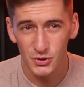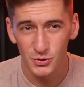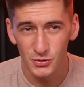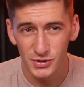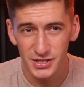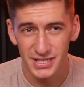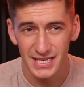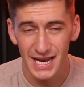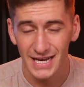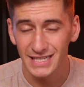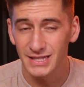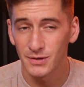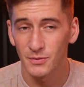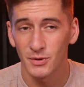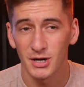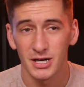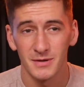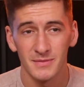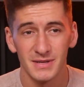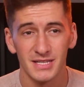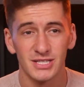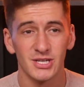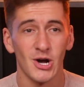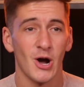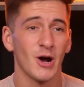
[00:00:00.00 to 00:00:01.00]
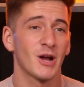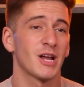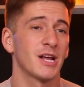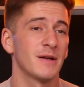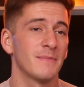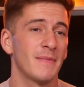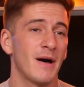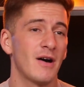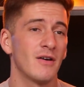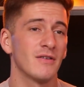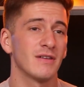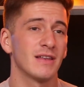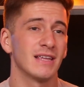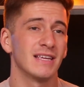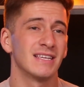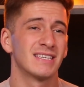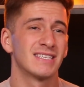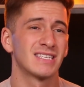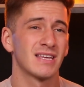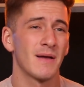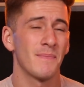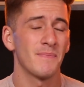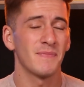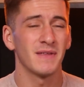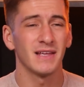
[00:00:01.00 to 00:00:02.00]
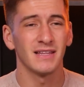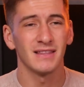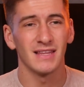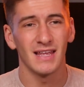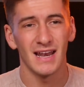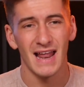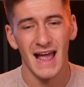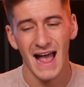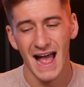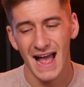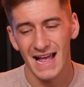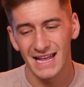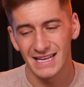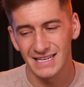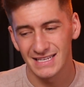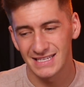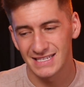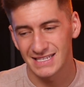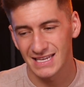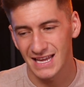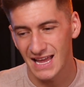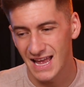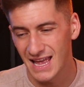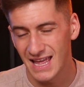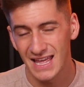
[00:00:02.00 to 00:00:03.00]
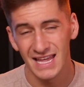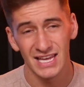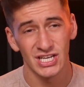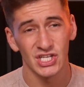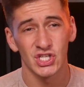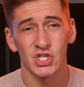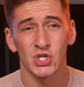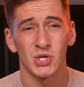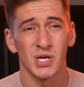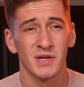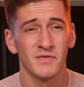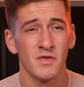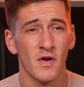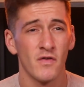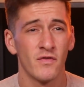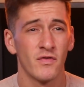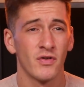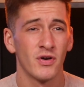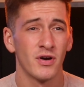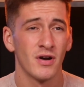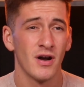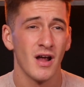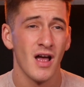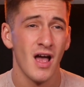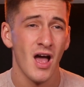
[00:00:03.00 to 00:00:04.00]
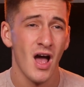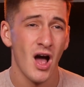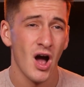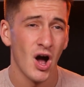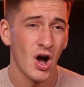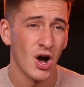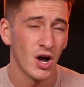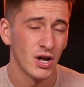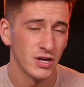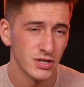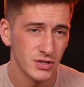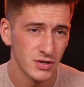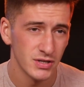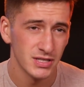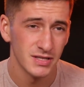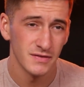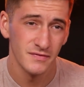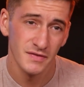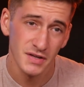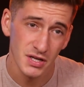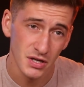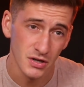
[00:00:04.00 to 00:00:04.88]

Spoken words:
school snack that we're going to be talking about is something that has a history of over hundreds of